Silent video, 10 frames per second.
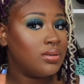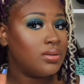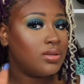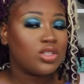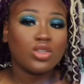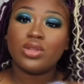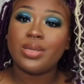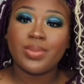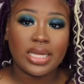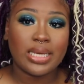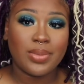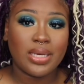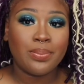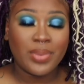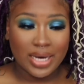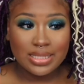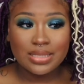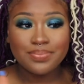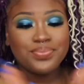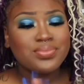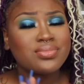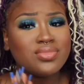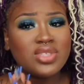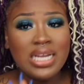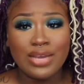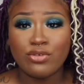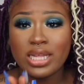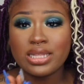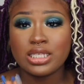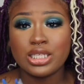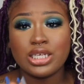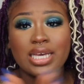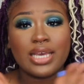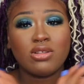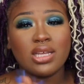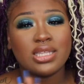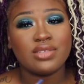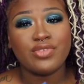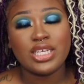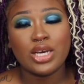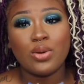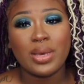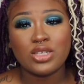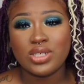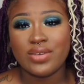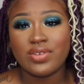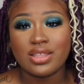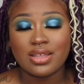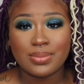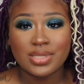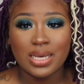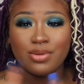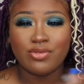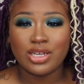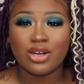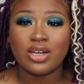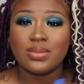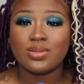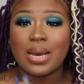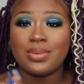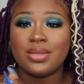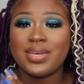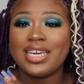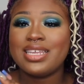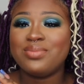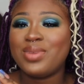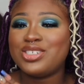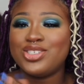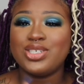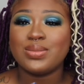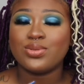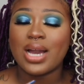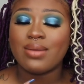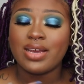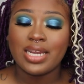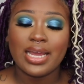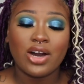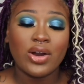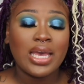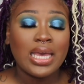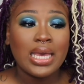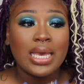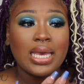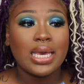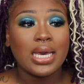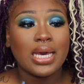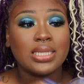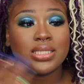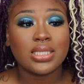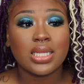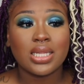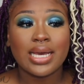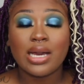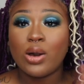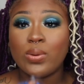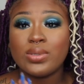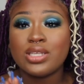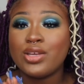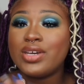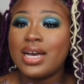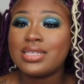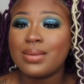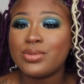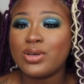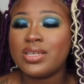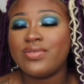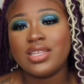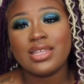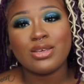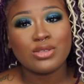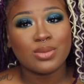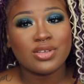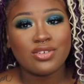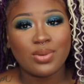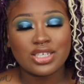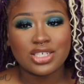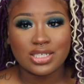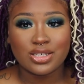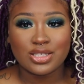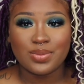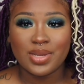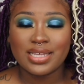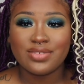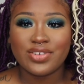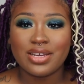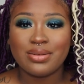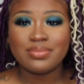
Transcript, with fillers: so they played me but if you like this look and you like this video make sure you give it a thumbs up if you didn't already subscribe in the beginning make sure you subscribe right now and like i always tell you guys i'm your girl tiffany thank you so much for watching and i'll see you in my next video